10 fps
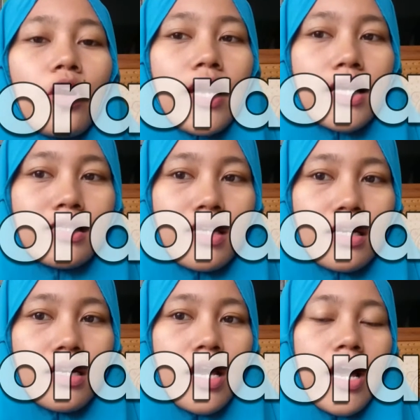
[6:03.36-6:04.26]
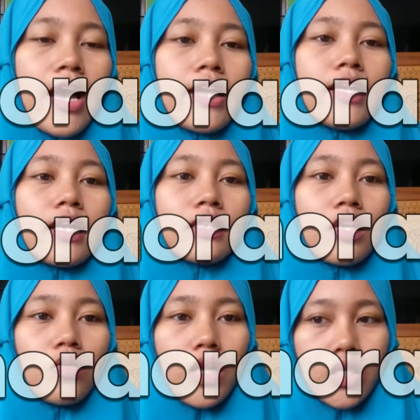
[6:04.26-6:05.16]
production and
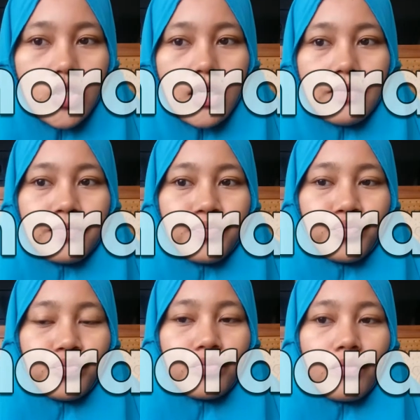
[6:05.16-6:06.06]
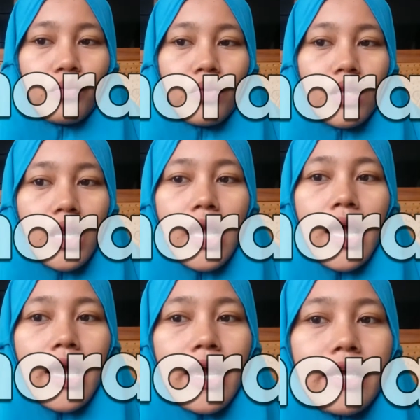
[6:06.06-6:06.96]
articulation.
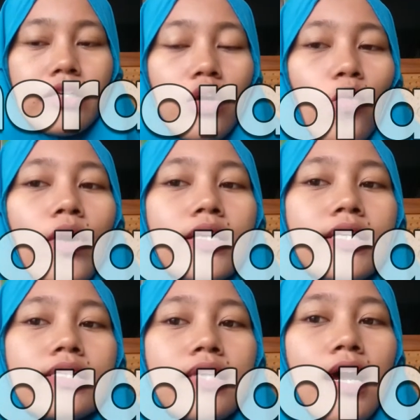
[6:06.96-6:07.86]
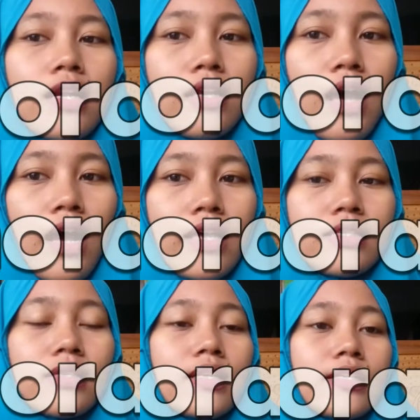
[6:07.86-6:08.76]
And wordness area is
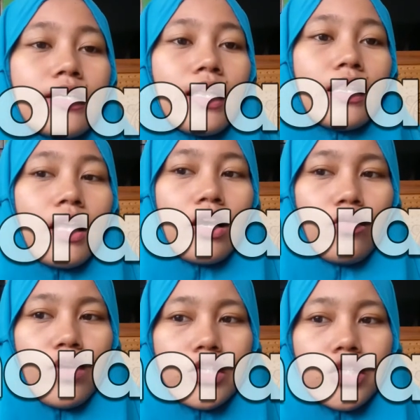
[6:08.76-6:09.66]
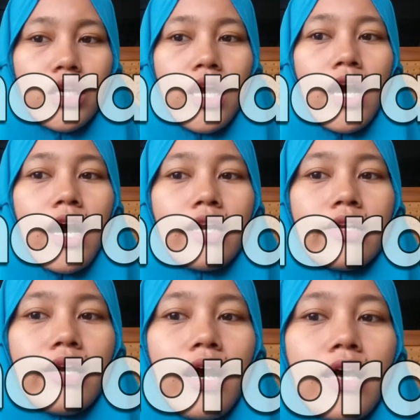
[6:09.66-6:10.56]
critical language
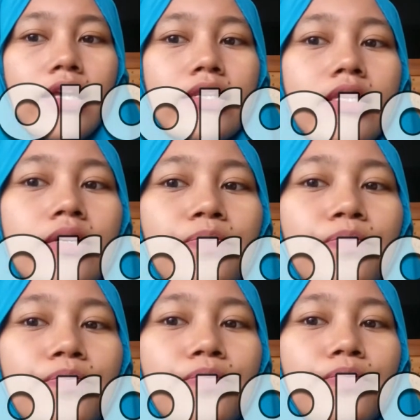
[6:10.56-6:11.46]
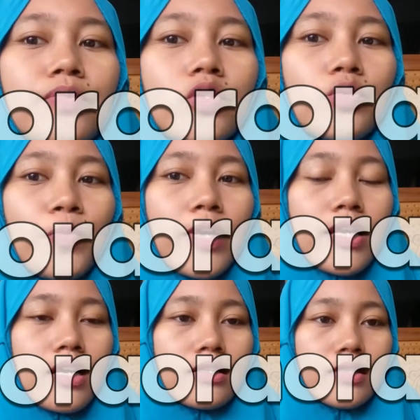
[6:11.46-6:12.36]
area in the
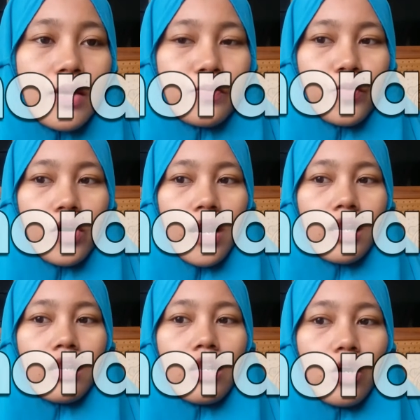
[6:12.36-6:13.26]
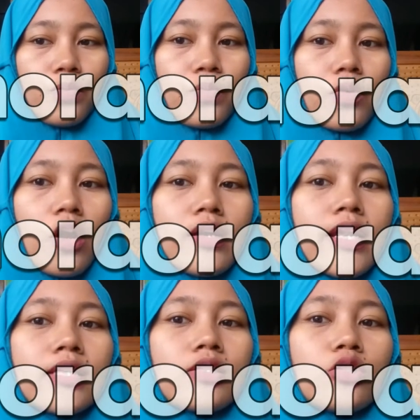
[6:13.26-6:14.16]
superior temporal lobe
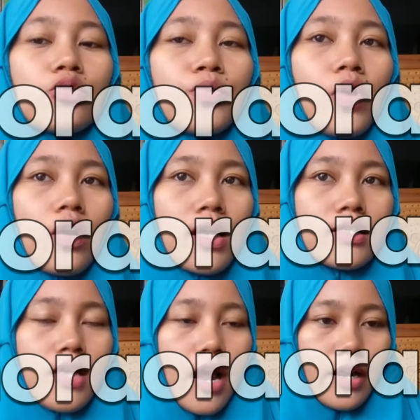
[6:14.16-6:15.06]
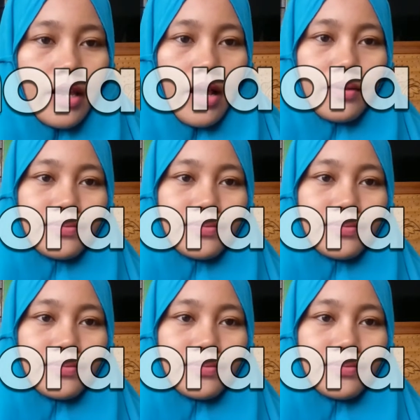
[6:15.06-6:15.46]
connects to Broca's area.